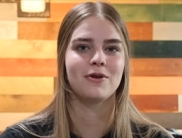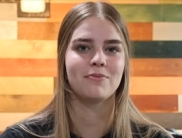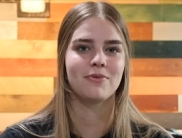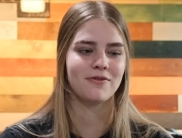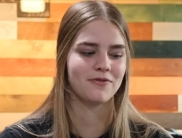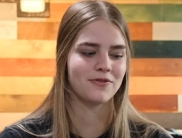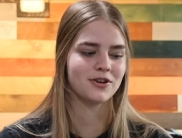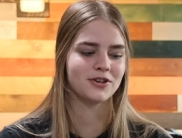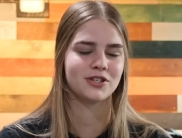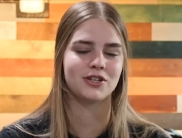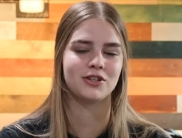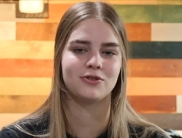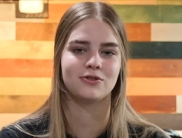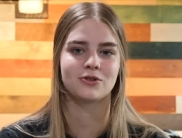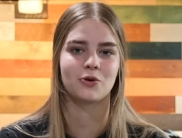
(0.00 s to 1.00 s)
we prefer to
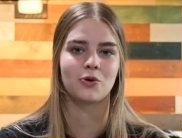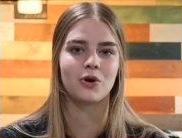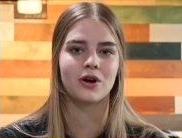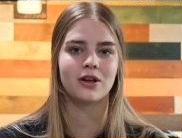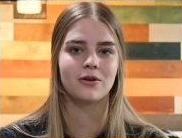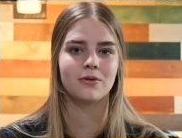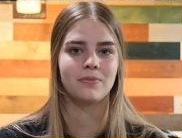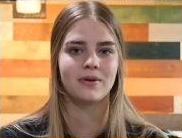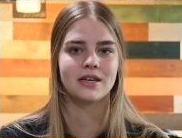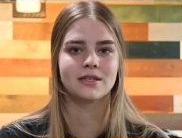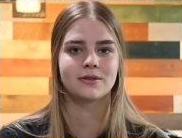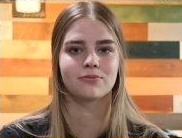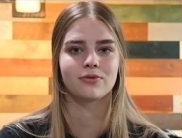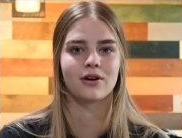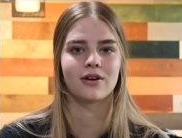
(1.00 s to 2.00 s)
use
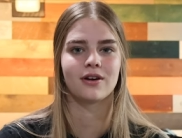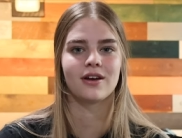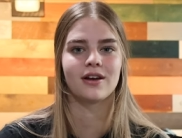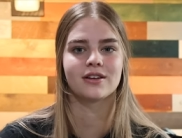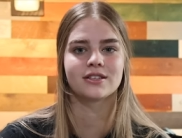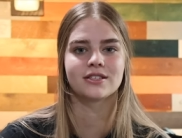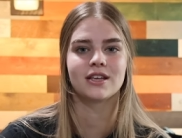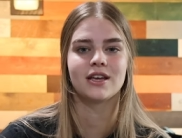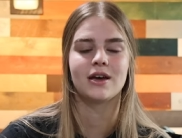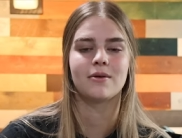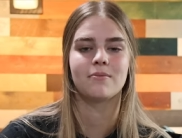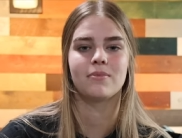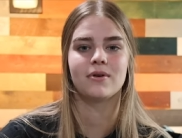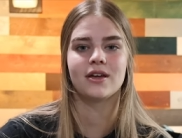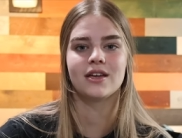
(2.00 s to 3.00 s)
oil-based products,
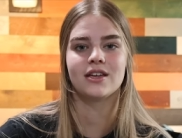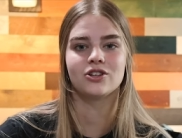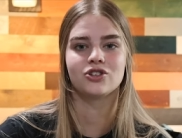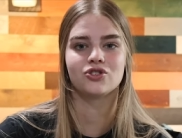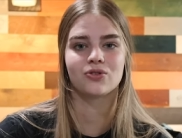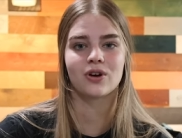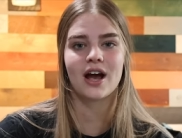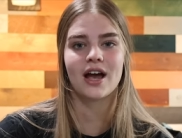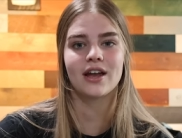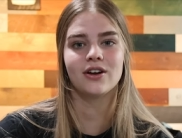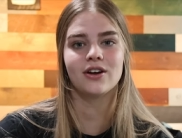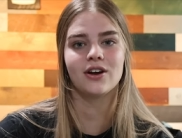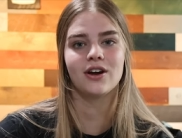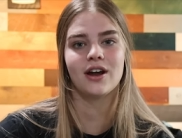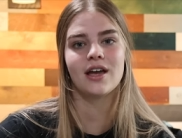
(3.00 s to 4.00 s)
but in
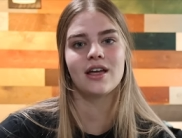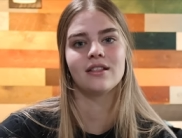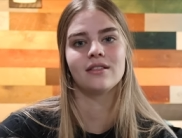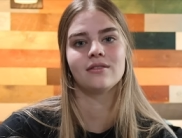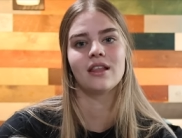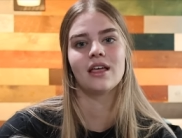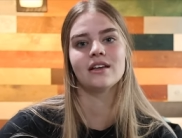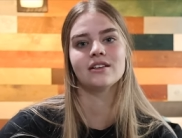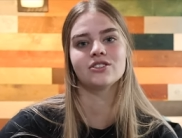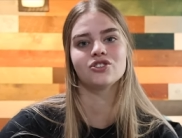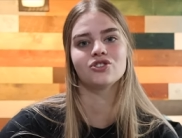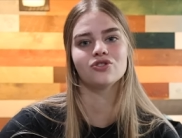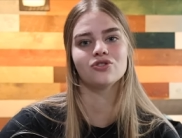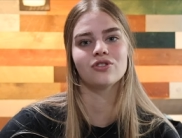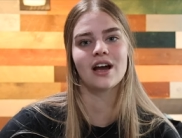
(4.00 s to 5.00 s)
drier and
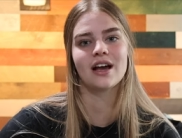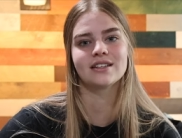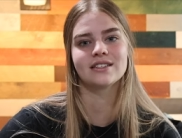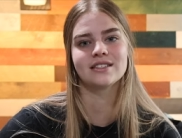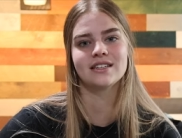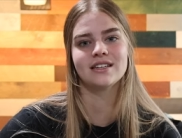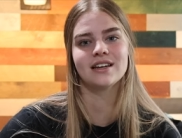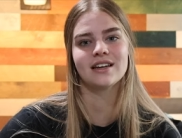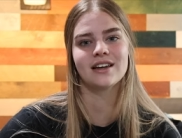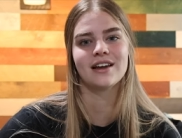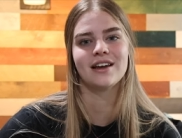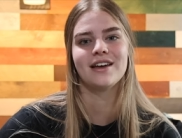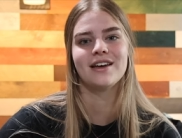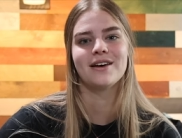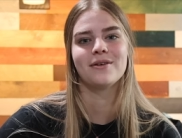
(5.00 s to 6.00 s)
less drastic
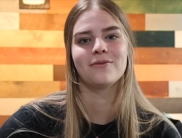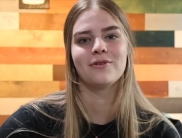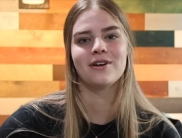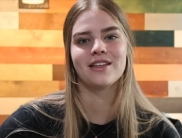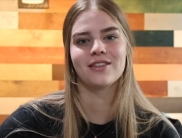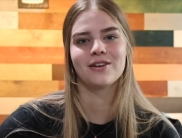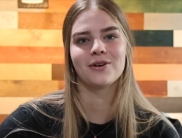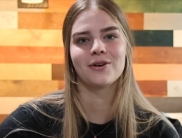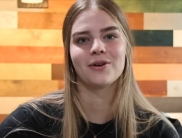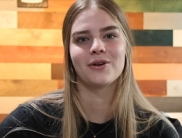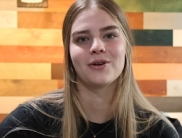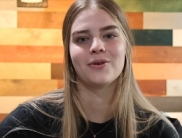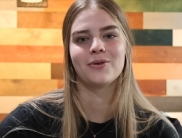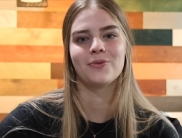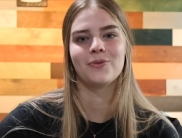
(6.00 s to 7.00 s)
weather,